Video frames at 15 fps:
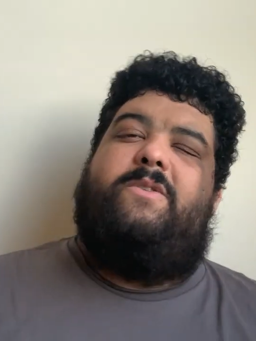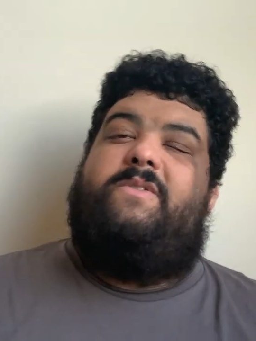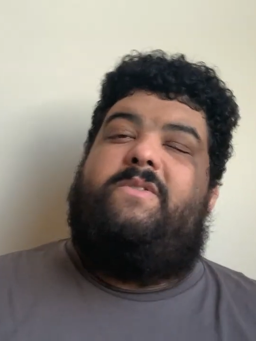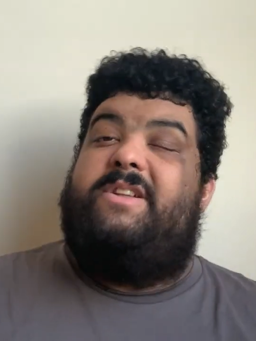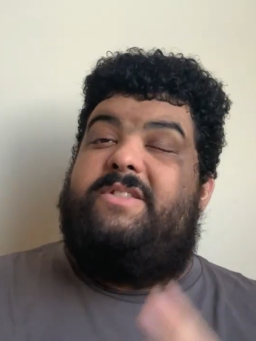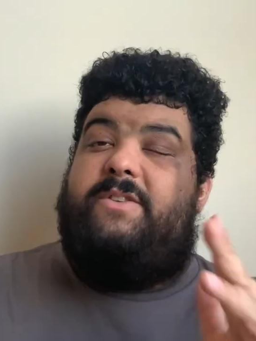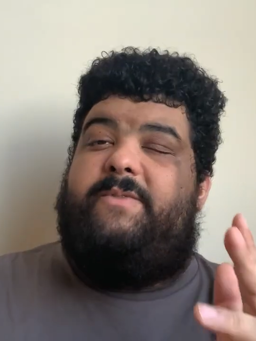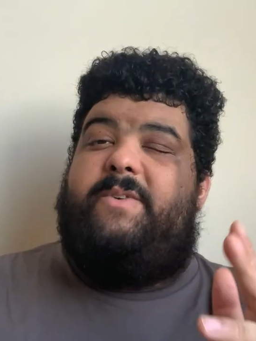If you
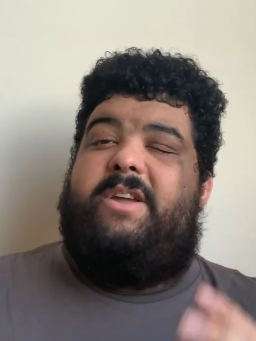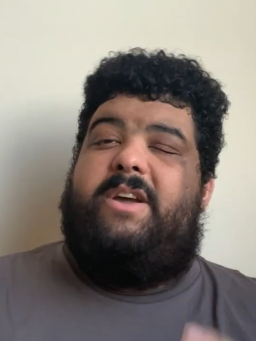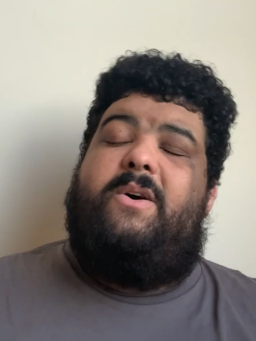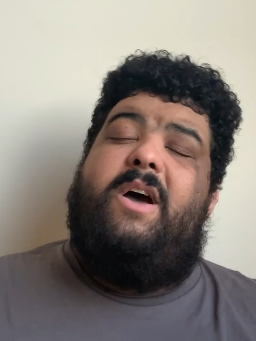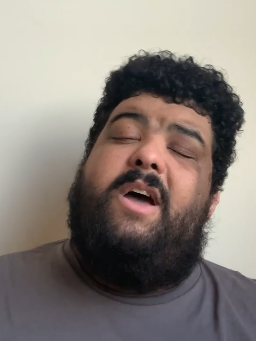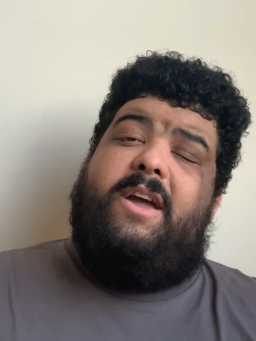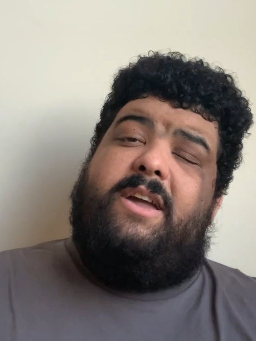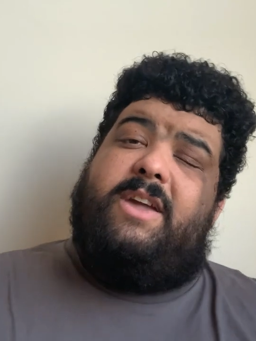like this video,
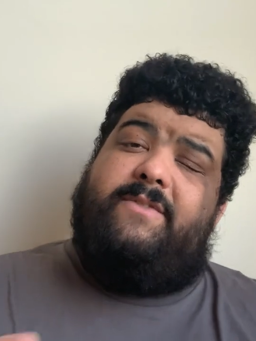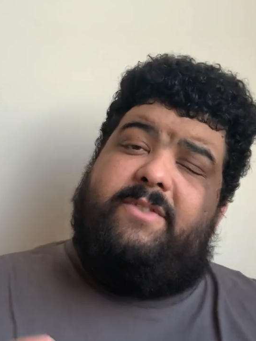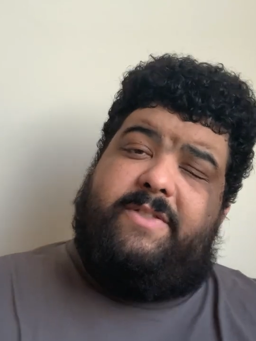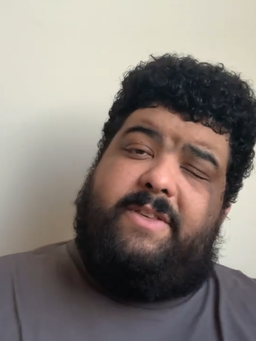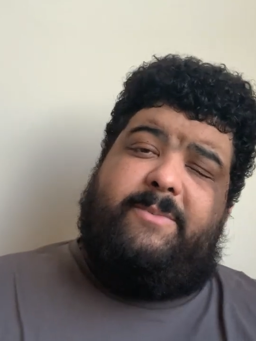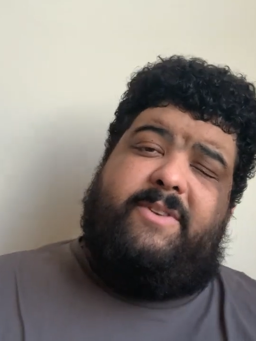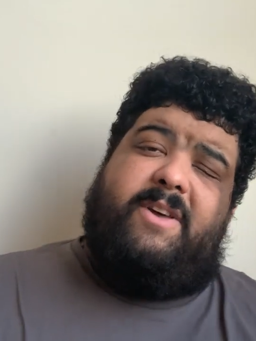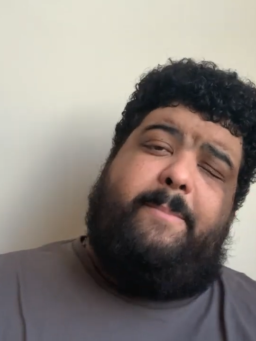give it a
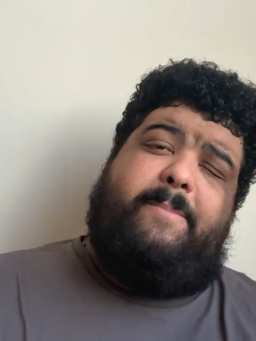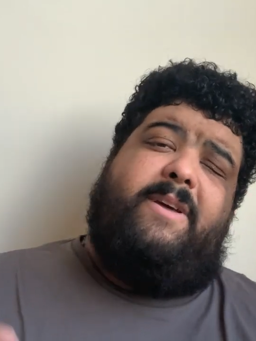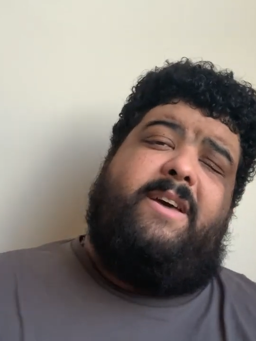thumbs up.